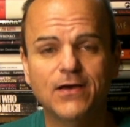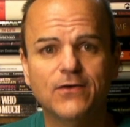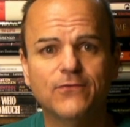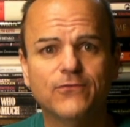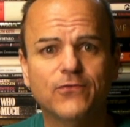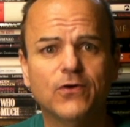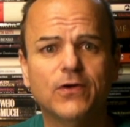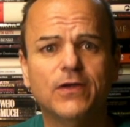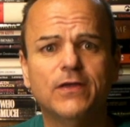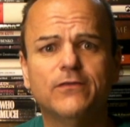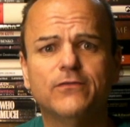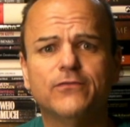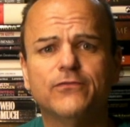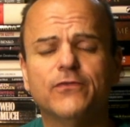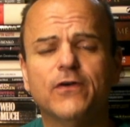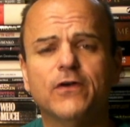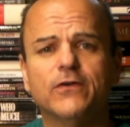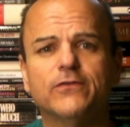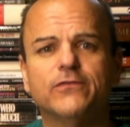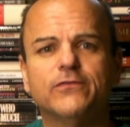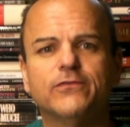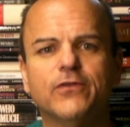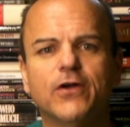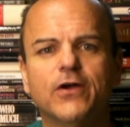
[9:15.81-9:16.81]
for his
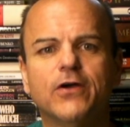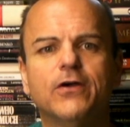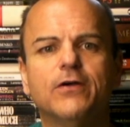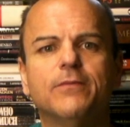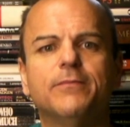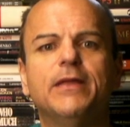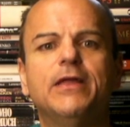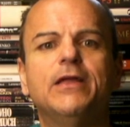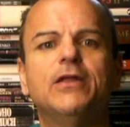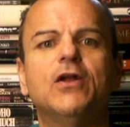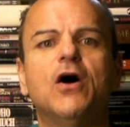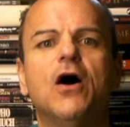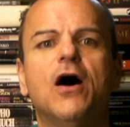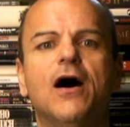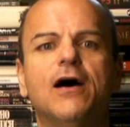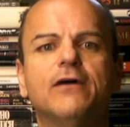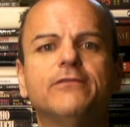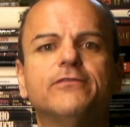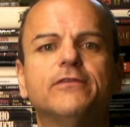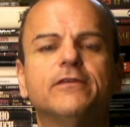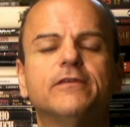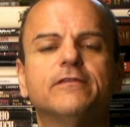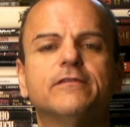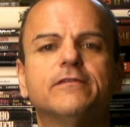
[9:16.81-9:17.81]
first term in
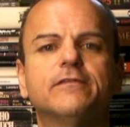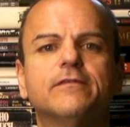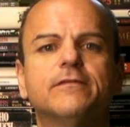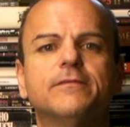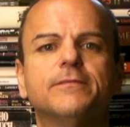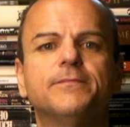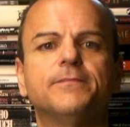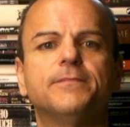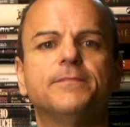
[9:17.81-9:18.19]
office,